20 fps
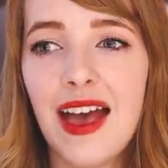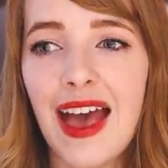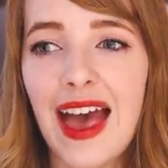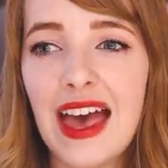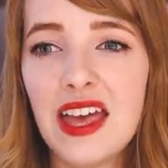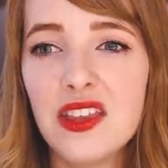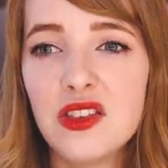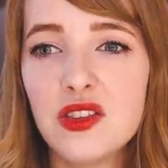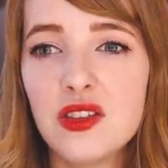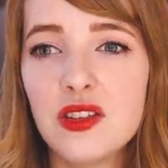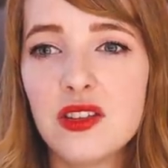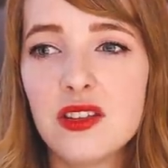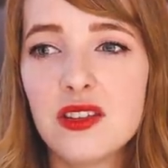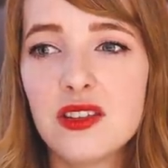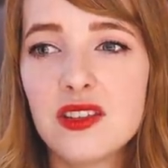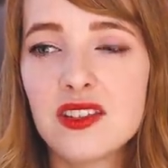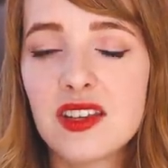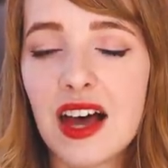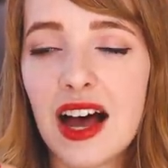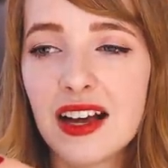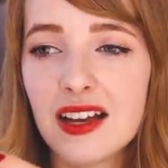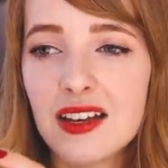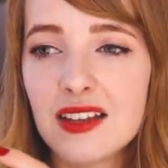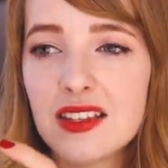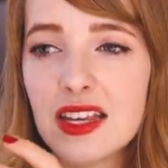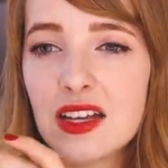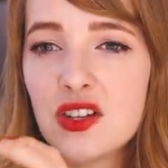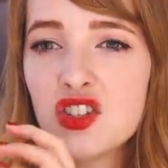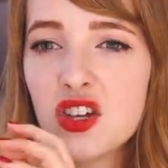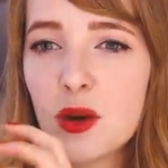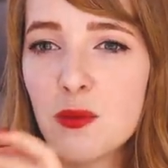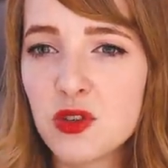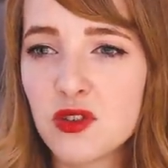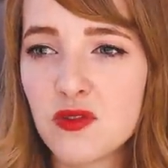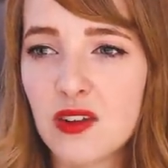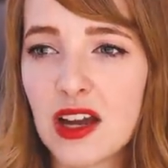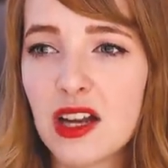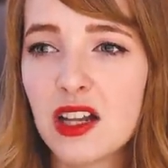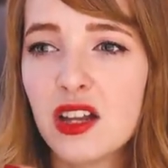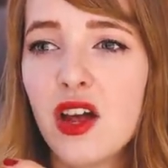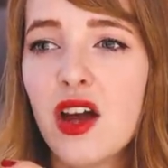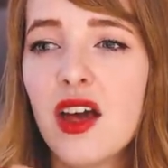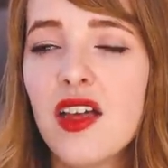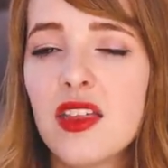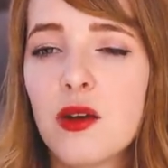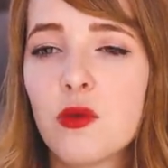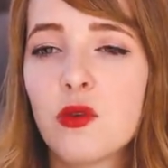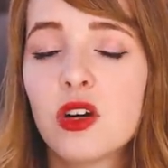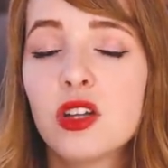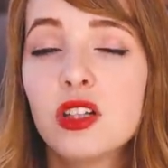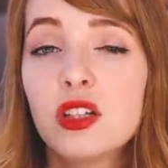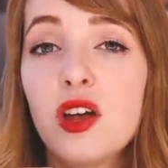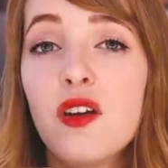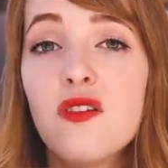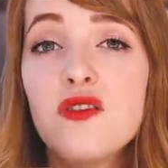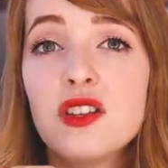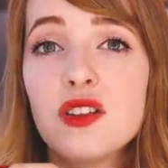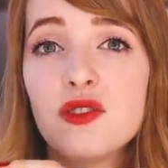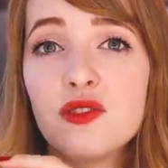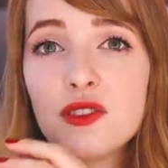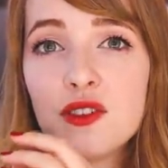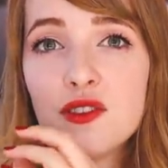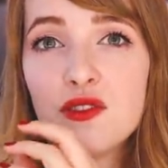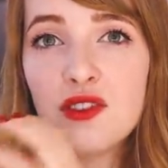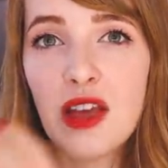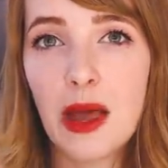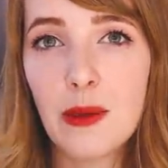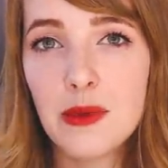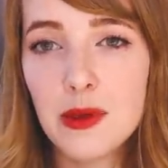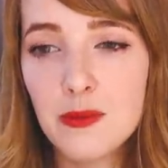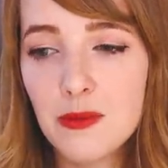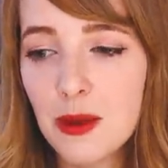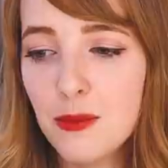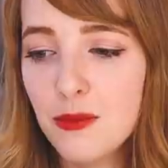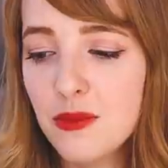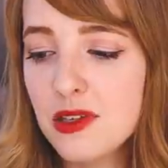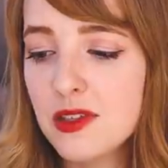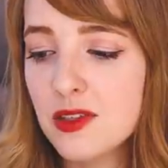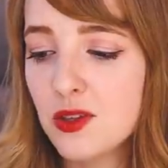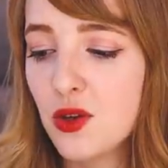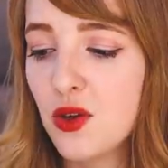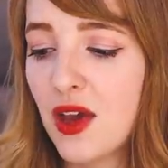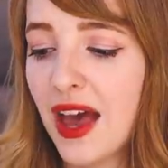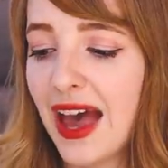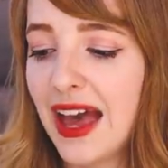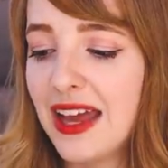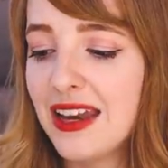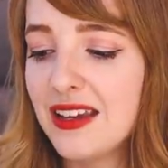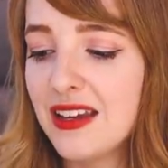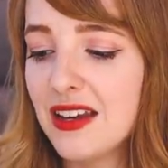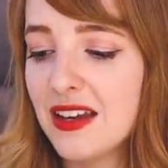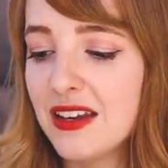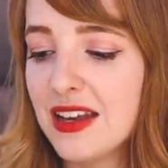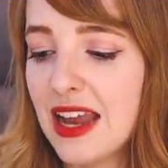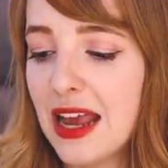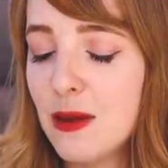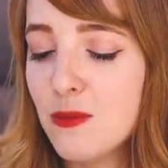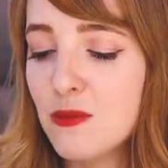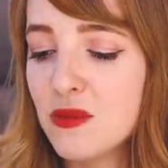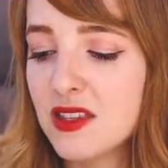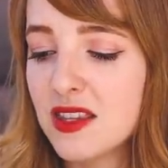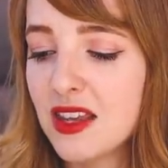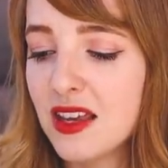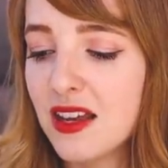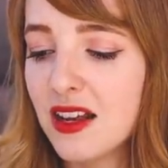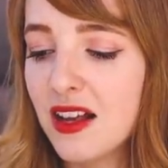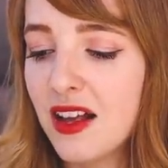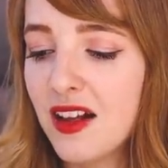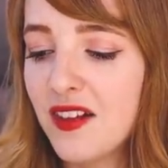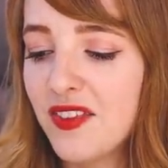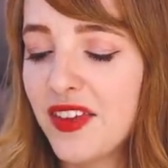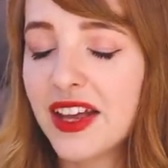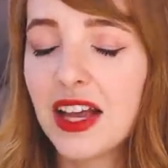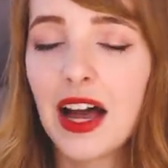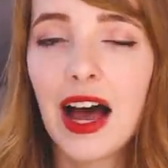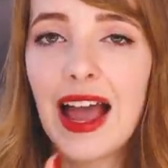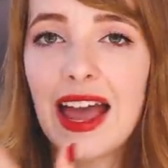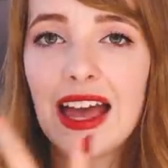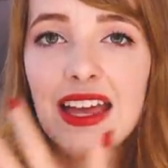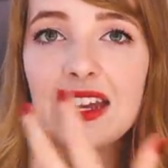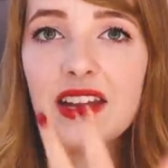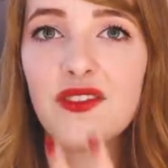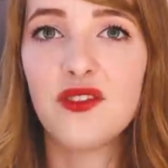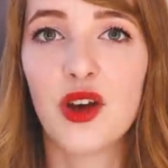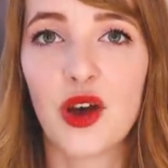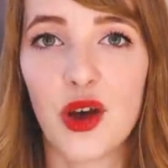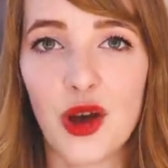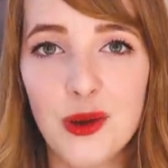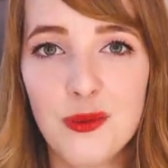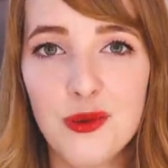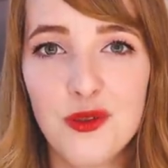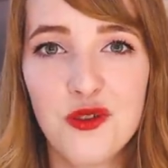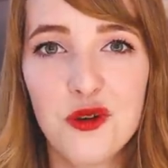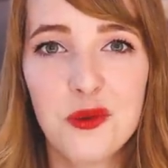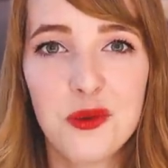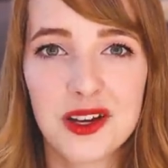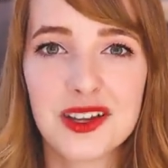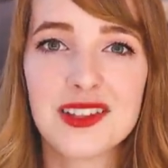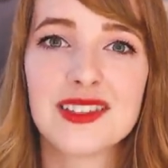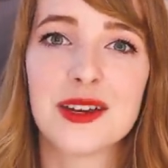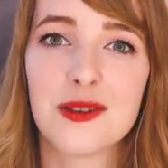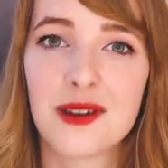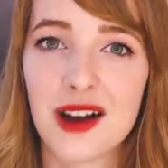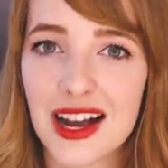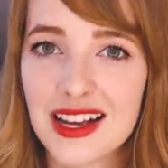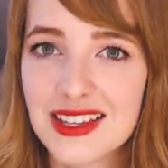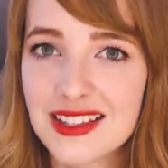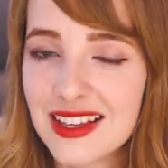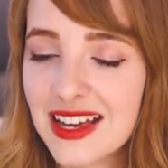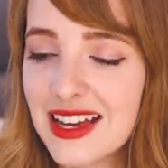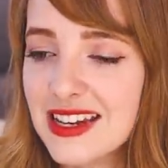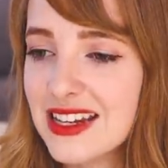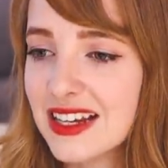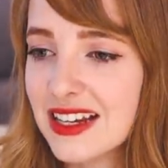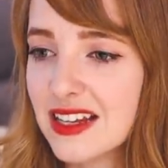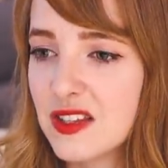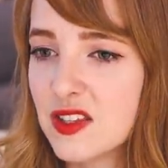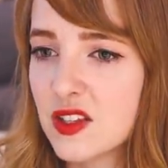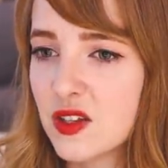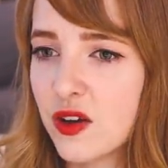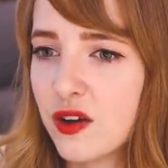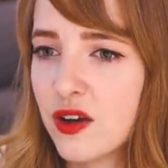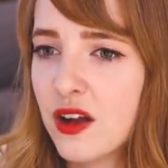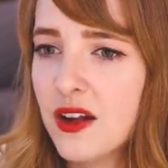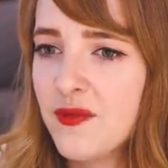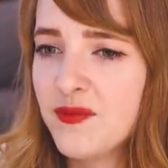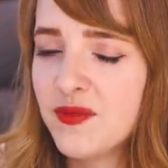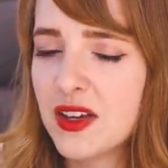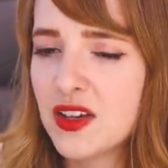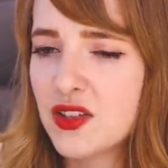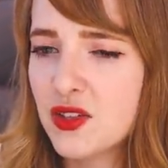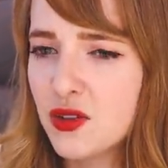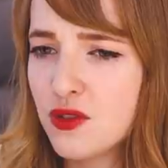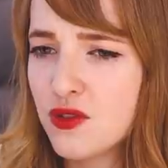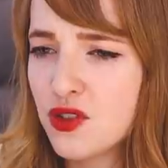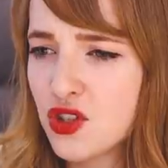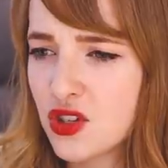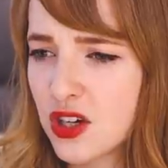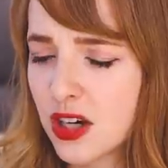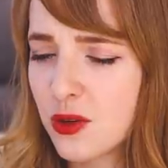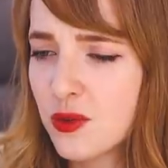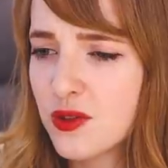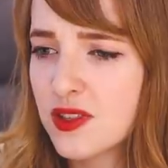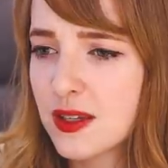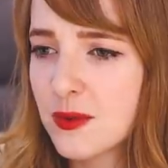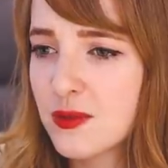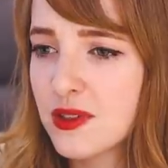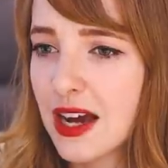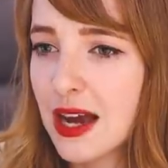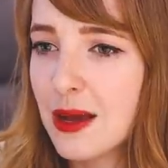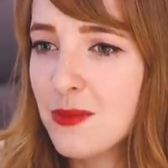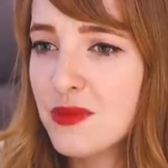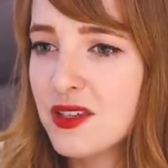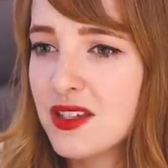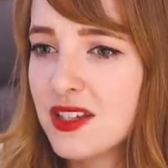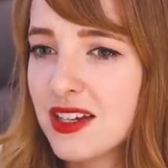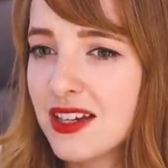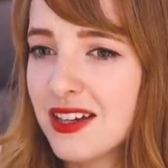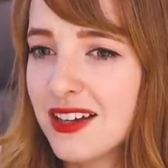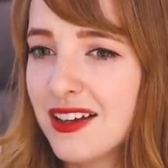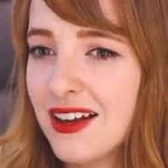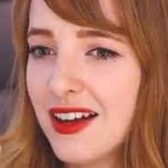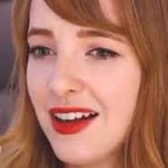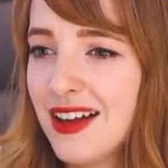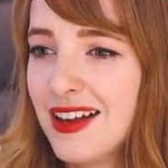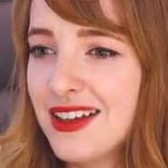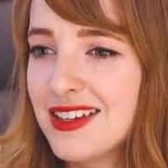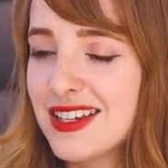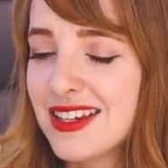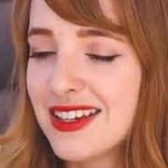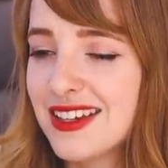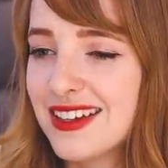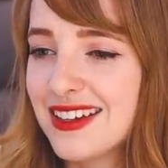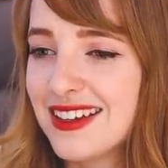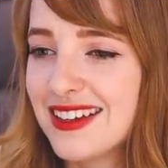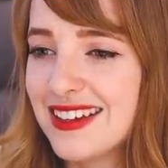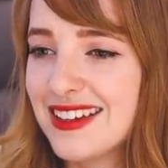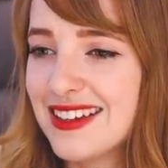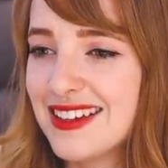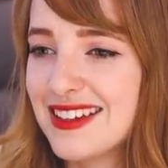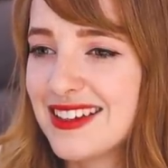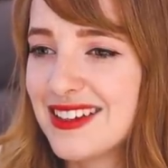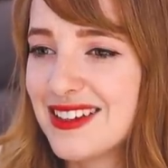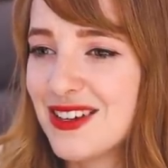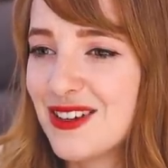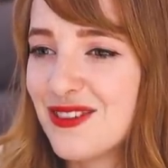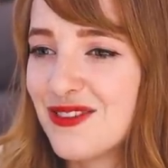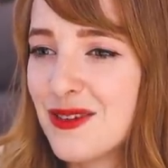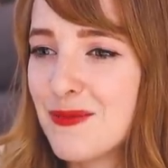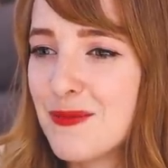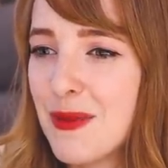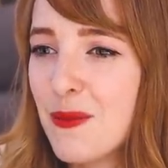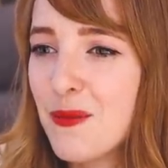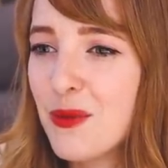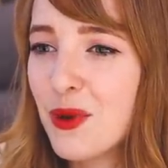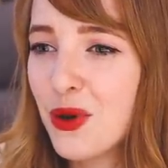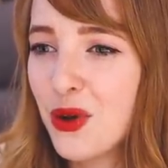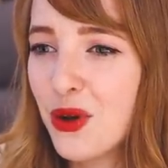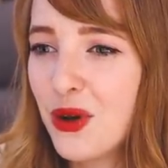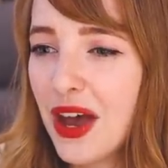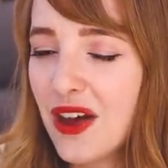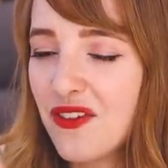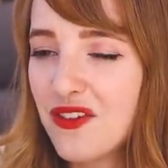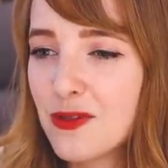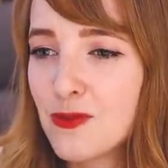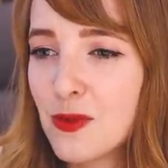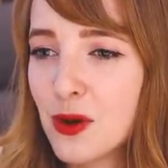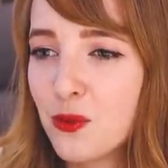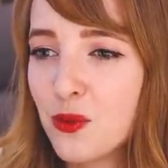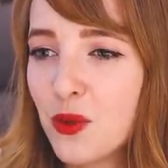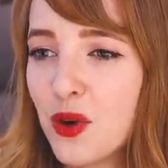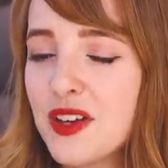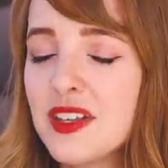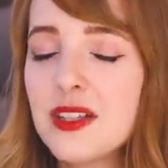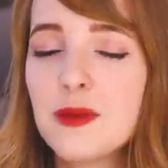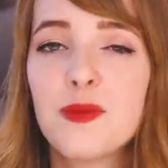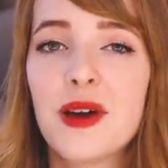and the sagas like jumped around a lot, and there were a lot of different family members who had names that like I had never heard before because they were Icelandic, and so I sort of struggled sometimes to remember who everyone was.